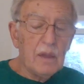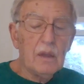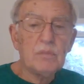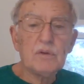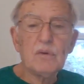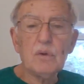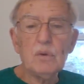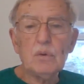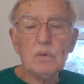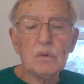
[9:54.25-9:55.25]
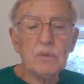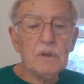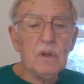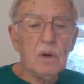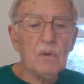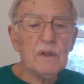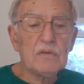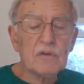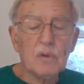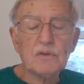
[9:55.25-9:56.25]
Number two, we know that
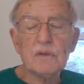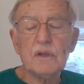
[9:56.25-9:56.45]
social